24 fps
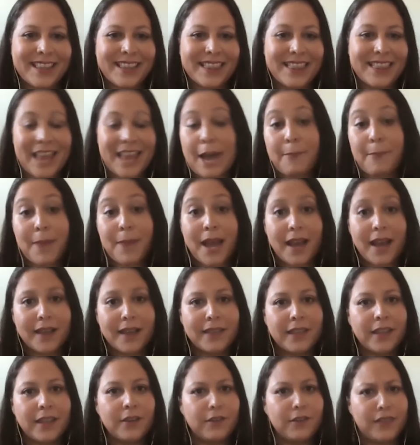that
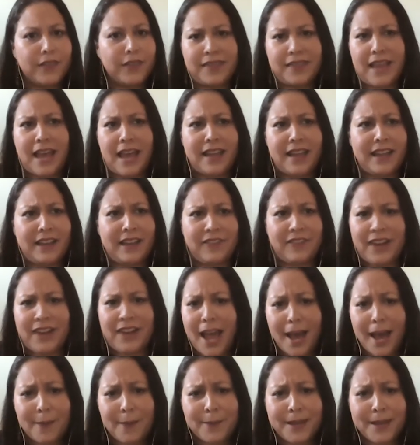badly or that that even
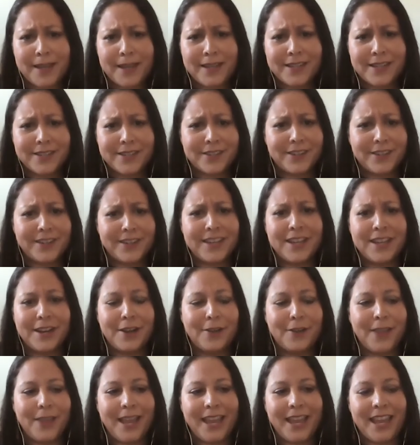happened, or
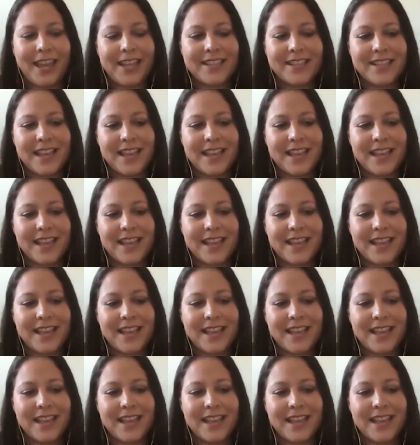like it's